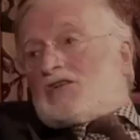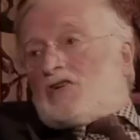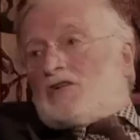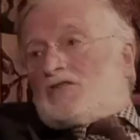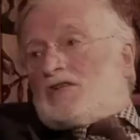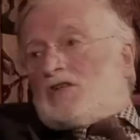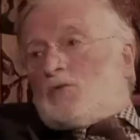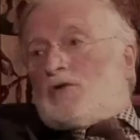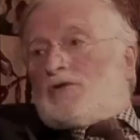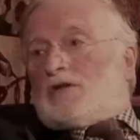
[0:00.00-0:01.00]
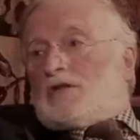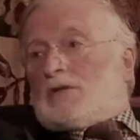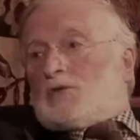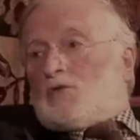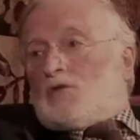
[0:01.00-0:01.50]
church didn't know what on earth
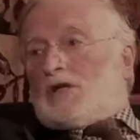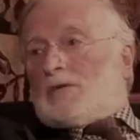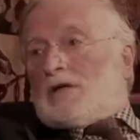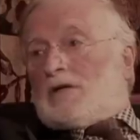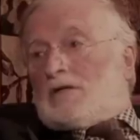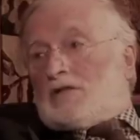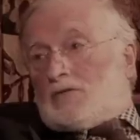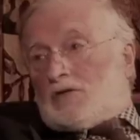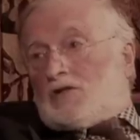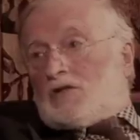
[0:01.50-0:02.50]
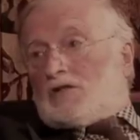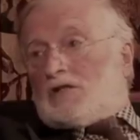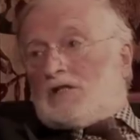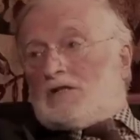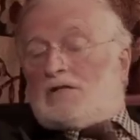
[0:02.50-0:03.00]
they were talking about. These were the church
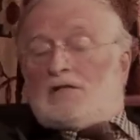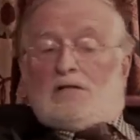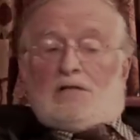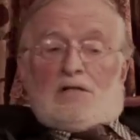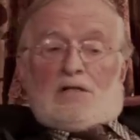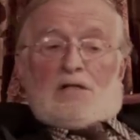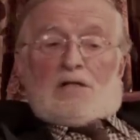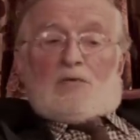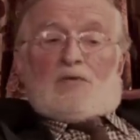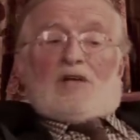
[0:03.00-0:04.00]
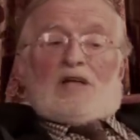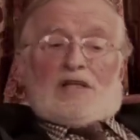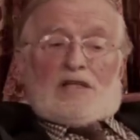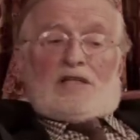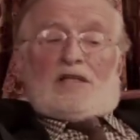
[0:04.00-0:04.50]
leaders. We really
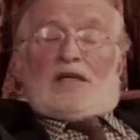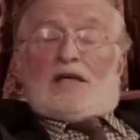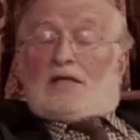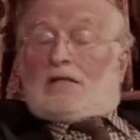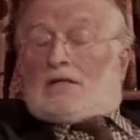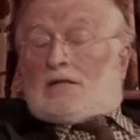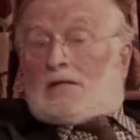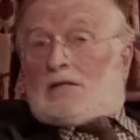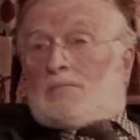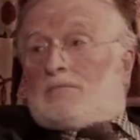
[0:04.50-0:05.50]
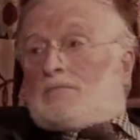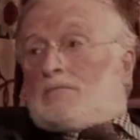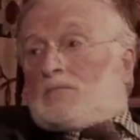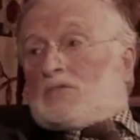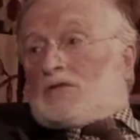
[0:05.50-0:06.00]
need to get
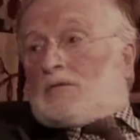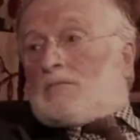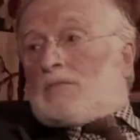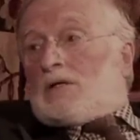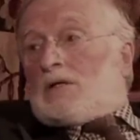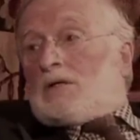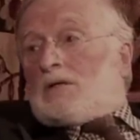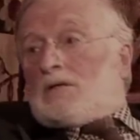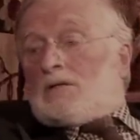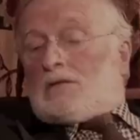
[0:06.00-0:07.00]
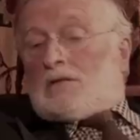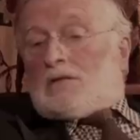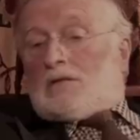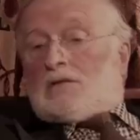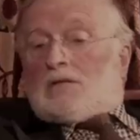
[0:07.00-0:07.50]
some
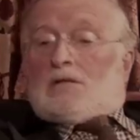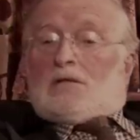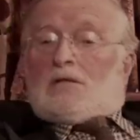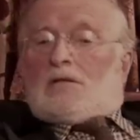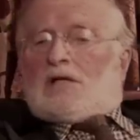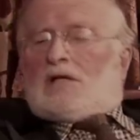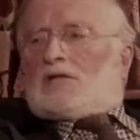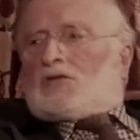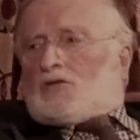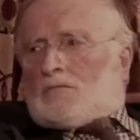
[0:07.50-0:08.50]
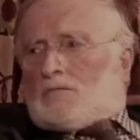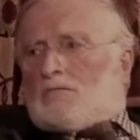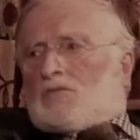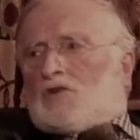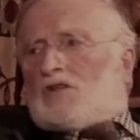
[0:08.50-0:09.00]
their
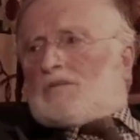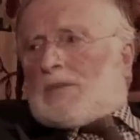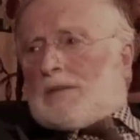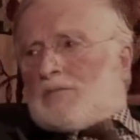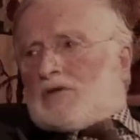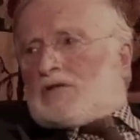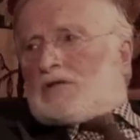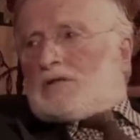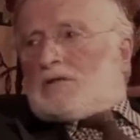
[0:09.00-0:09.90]
church members.